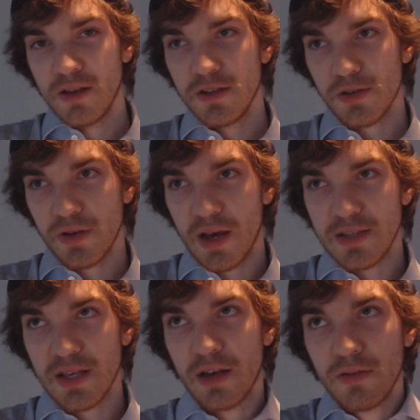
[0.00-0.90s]
So
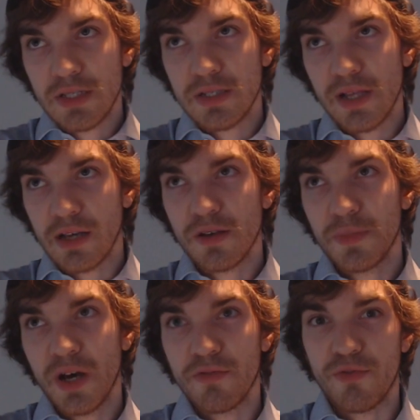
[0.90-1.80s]
guys, I know this is like
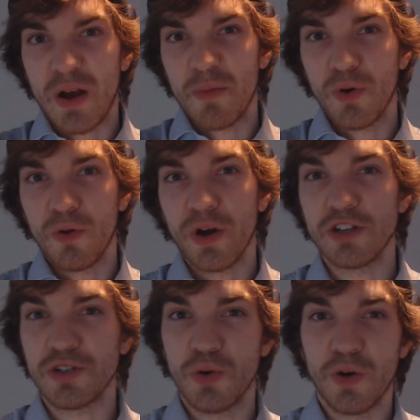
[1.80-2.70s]
some kind of ramble where I
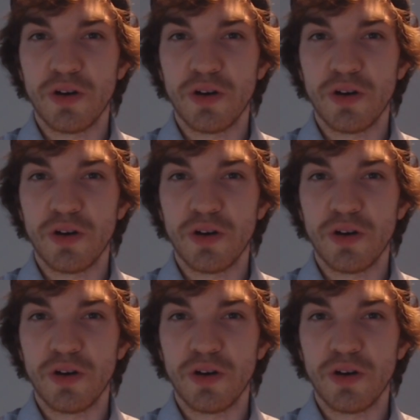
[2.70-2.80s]
just go